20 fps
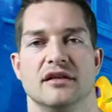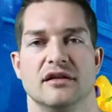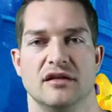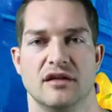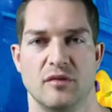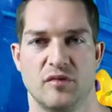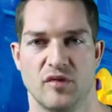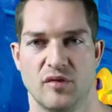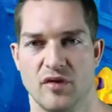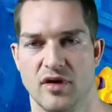
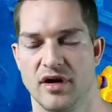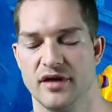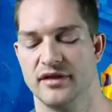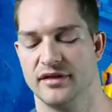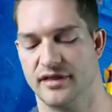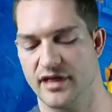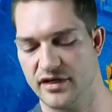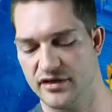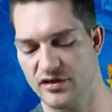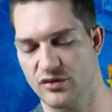number
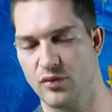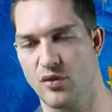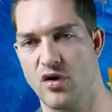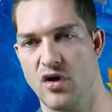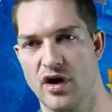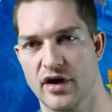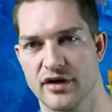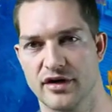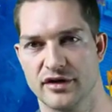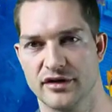one, then your
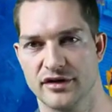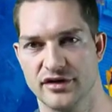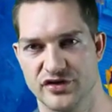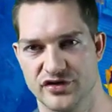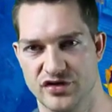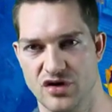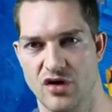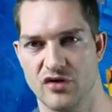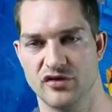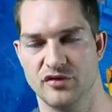water,
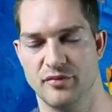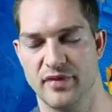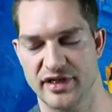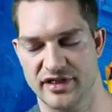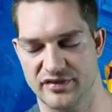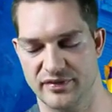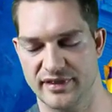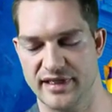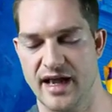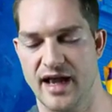salt you
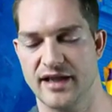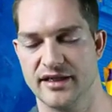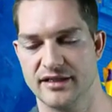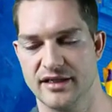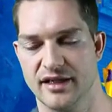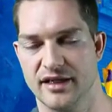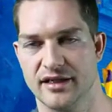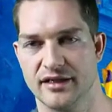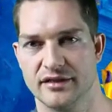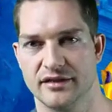mix with that,